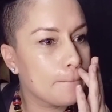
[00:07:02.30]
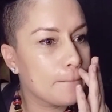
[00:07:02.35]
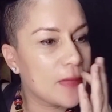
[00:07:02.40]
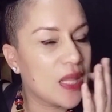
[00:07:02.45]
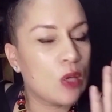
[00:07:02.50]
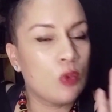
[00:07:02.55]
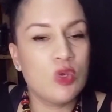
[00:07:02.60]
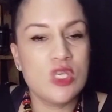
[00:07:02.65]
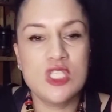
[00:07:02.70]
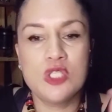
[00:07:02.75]

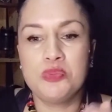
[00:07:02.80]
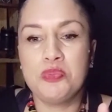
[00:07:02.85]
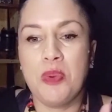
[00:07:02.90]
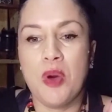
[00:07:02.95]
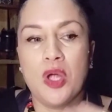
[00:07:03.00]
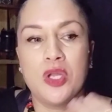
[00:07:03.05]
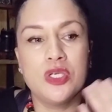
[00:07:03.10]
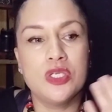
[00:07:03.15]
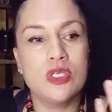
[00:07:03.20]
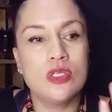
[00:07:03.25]

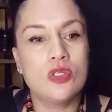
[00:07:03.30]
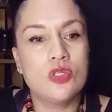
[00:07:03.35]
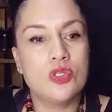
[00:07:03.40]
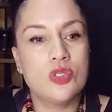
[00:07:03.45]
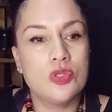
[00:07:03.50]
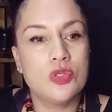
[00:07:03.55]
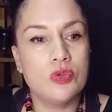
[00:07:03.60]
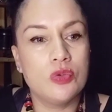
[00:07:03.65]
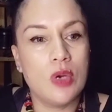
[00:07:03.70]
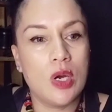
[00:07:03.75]
responded
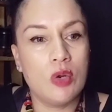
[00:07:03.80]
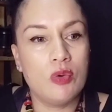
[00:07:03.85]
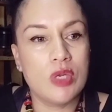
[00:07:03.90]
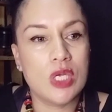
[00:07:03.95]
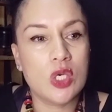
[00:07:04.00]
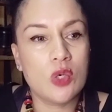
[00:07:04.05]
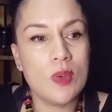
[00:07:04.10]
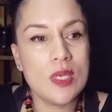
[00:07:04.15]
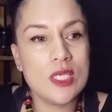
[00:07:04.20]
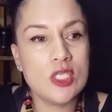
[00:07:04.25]
to a
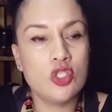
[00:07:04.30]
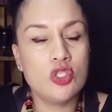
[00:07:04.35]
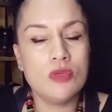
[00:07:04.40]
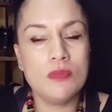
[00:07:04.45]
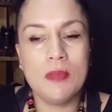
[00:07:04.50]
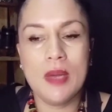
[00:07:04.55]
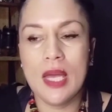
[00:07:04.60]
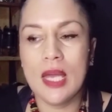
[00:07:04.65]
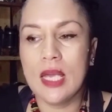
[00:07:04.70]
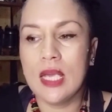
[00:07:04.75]
request you
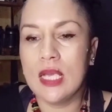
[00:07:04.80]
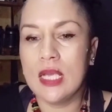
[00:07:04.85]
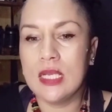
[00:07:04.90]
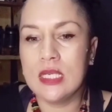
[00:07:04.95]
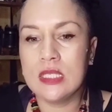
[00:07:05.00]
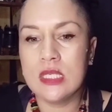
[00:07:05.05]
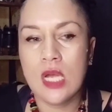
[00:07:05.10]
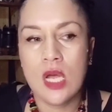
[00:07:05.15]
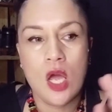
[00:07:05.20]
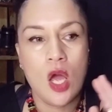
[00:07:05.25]

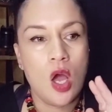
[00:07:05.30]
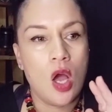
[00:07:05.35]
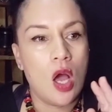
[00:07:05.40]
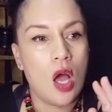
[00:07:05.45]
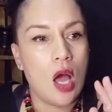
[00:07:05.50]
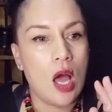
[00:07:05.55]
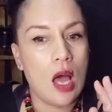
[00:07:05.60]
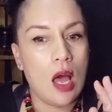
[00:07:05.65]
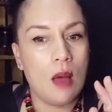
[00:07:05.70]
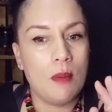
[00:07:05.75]
made,
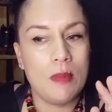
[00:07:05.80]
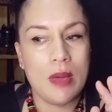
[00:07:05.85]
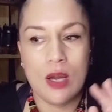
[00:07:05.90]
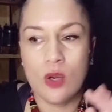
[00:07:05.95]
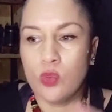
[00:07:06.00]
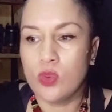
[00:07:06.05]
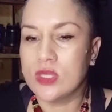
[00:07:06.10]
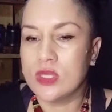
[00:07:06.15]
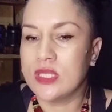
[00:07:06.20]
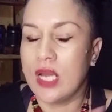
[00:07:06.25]
and
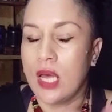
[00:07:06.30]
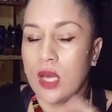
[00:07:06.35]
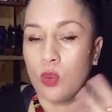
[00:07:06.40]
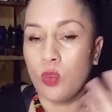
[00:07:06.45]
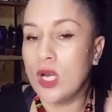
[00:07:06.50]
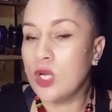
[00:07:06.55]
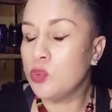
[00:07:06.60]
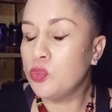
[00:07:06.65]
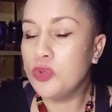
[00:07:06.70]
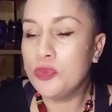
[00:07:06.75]
was like,
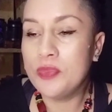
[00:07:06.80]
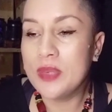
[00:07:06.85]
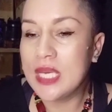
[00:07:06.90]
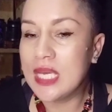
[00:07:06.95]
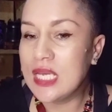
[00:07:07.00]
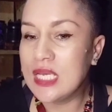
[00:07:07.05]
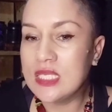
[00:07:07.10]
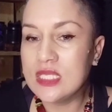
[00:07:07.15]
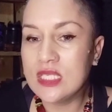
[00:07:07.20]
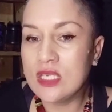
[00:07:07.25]
well, it would be
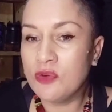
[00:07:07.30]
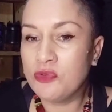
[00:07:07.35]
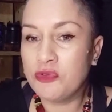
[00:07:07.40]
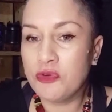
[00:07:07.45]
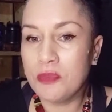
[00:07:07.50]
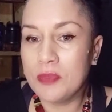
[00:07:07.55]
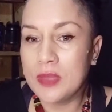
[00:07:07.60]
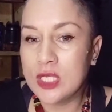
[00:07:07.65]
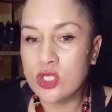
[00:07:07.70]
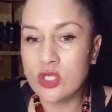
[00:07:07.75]
easier for
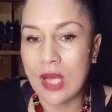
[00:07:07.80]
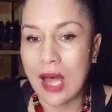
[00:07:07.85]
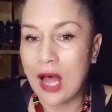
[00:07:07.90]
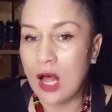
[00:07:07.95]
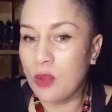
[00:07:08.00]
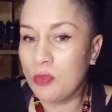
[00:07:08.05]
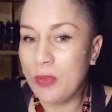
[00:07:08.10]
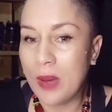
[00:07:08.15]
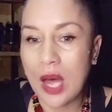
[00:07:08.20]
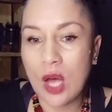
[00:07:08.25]
me to
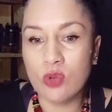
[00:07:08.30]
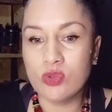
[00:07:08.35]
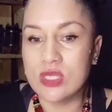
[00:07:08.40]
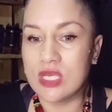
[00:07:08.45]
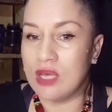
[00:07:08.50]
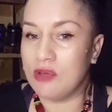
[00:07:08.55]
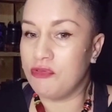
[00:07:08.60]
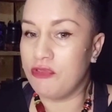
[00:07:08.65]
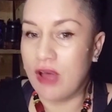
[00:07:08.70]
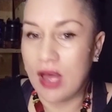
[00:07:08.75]
help out
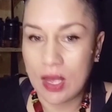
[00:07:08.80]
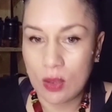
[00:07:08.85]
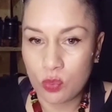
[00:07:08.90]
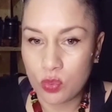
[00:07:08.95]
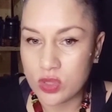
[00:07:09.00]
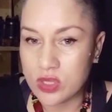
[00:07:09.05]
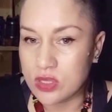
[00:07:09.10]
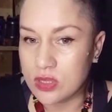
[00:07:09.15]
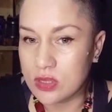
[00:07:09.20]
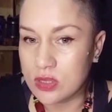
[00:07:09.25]
if I
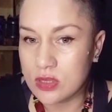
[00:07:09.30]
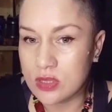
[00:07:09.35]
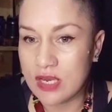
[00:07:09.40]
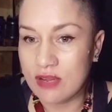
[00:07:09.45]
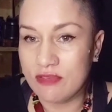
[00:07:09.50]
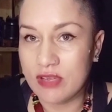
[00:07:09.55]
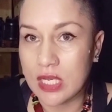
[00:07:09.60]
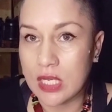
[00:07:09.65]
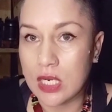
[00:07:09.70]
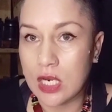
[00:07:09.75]
was
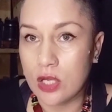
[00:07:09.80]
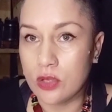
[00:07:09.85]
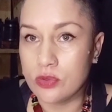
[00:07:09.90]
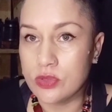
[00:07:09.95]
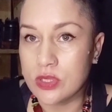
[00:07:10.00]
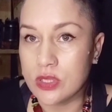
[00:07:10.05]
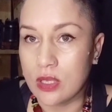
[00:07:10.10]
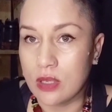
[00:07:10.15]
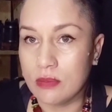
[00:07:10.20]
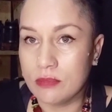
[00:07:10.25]
living
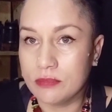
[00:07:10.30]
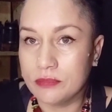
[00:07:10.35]
closer.